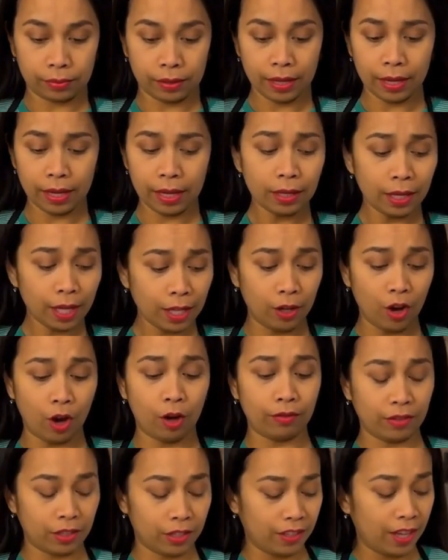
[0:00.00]
And I
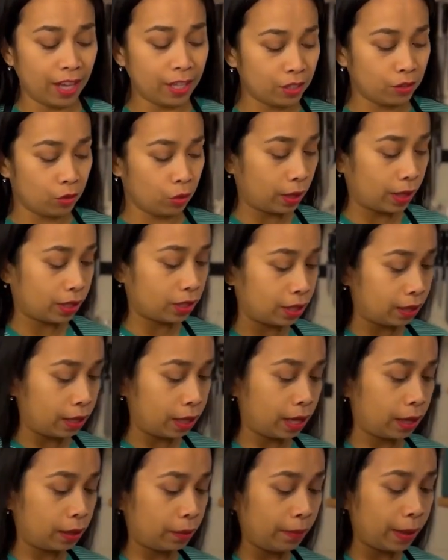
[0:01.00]
often get a question
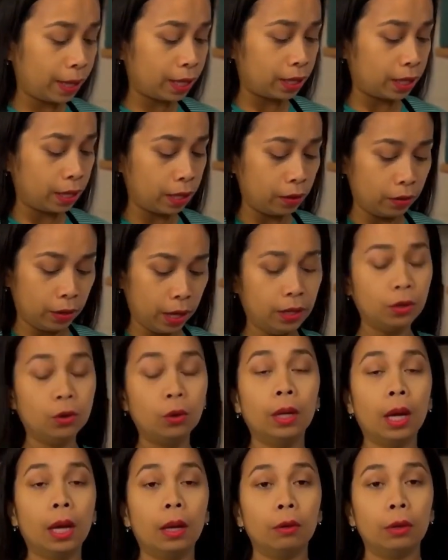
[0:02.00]
like, Mega, if I don't
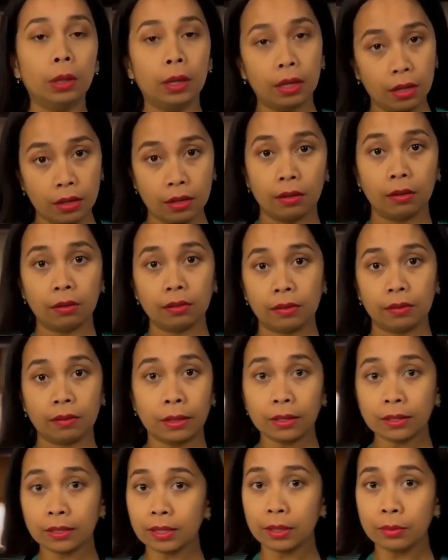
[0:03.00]
have a
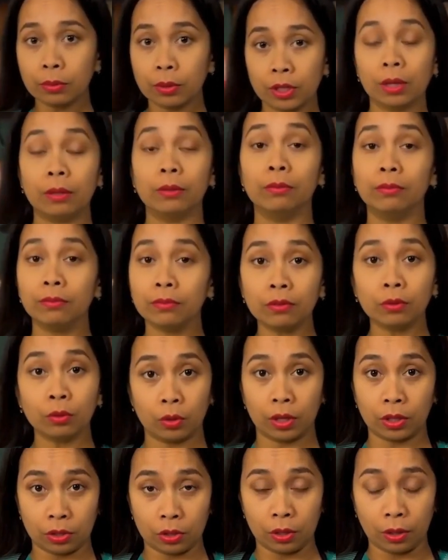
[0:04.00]
steamer,
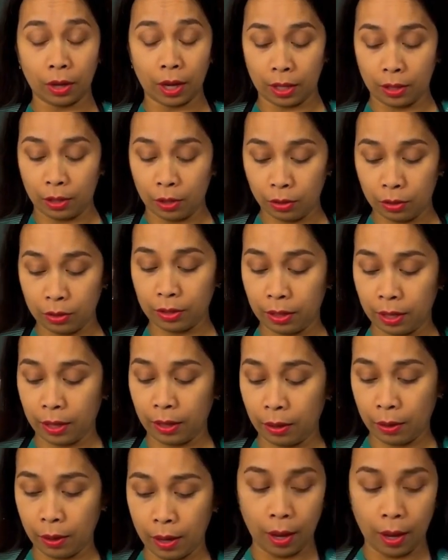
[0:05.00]
what should I use then?